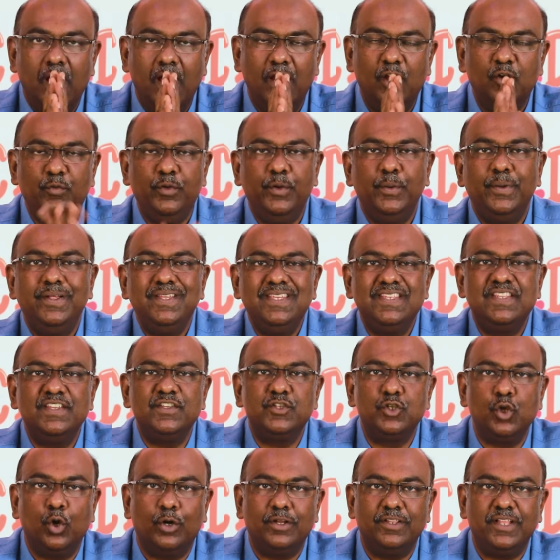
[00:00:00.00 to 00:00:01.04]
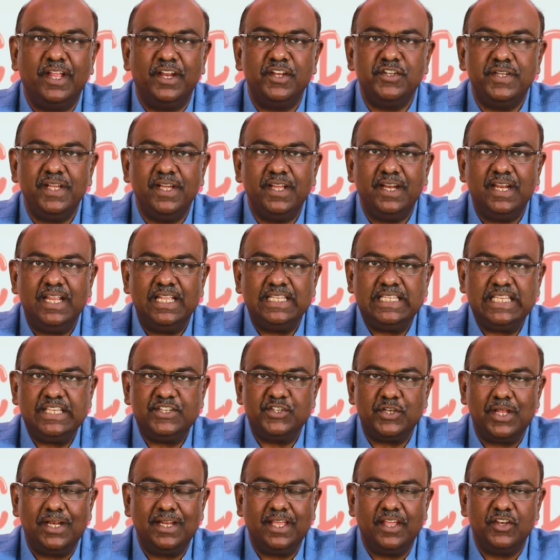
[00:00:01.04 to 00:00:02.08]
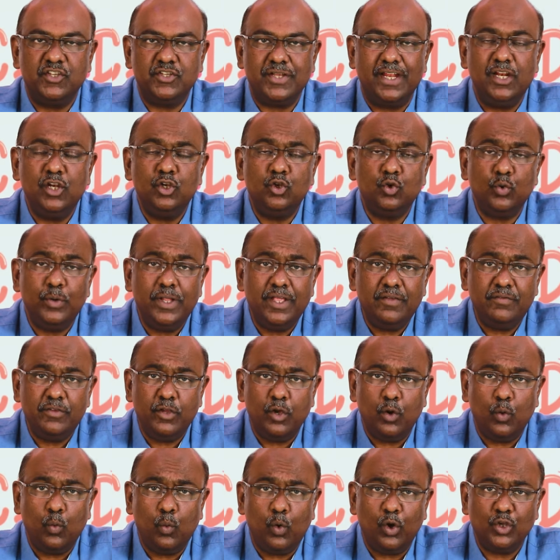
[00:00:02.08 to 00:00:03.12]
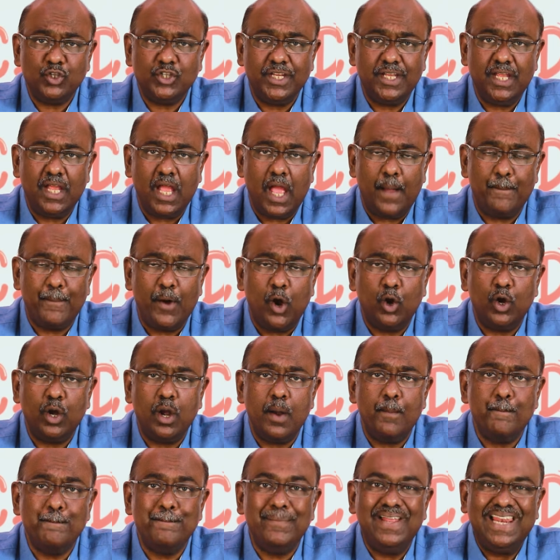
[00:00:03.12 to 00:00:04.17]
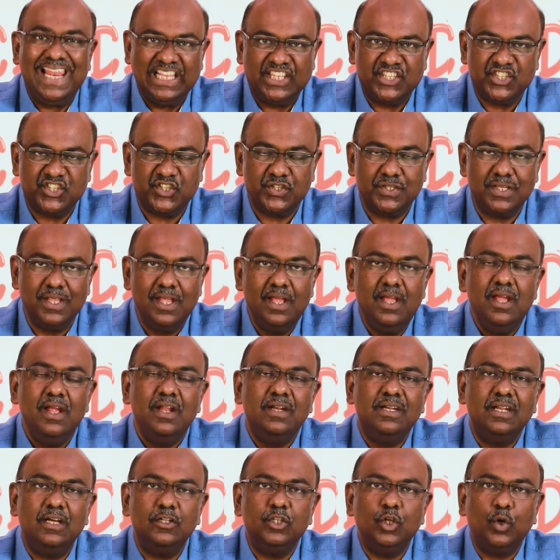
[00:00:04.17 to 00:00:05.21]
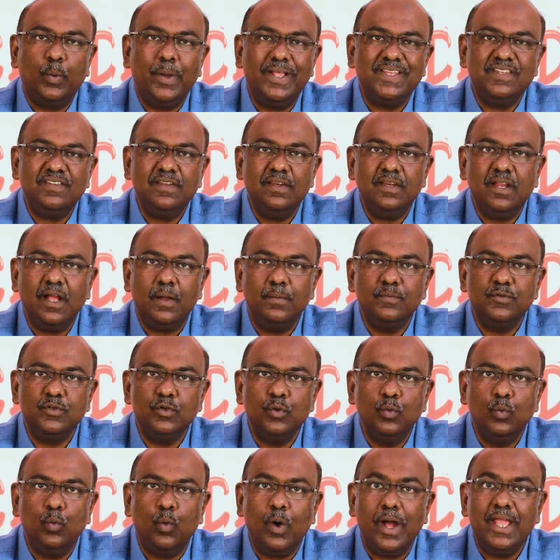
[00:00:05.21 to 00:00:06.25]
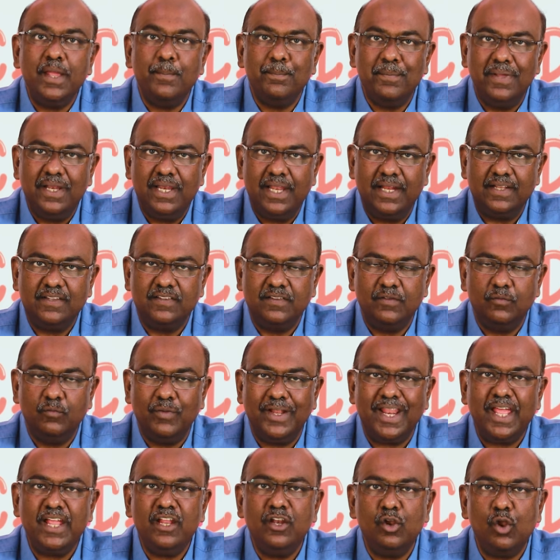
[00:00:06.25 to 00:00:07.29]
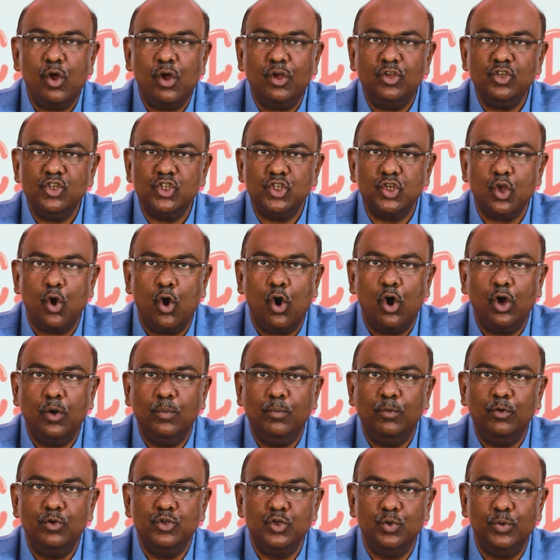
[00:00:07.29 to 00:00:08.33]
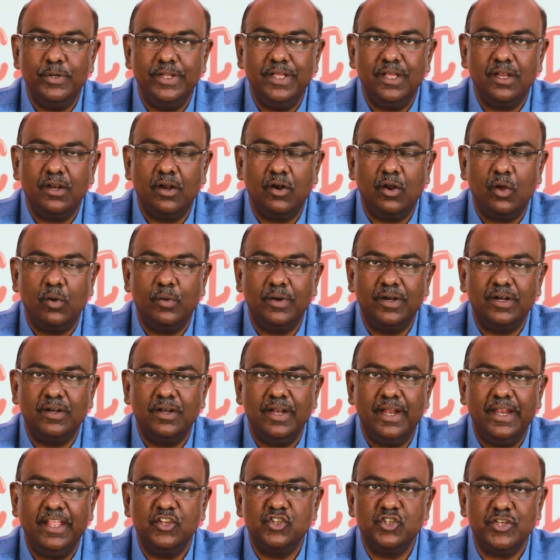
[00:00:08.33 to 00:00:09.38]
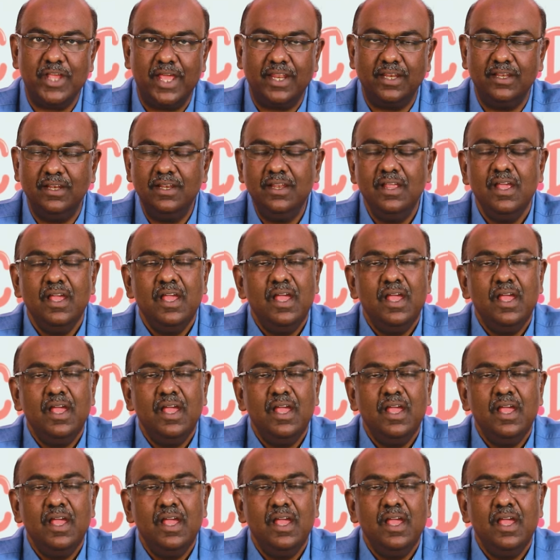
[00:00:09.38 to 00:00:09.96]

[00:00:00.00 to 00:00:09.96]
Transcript: Hello viewers, this is Dr. Dhanasekhar in SS Childcare Channel. Today we are watching about millets. Now the question comes to why millets. When I launched Ogmo Junior on our clinic channel,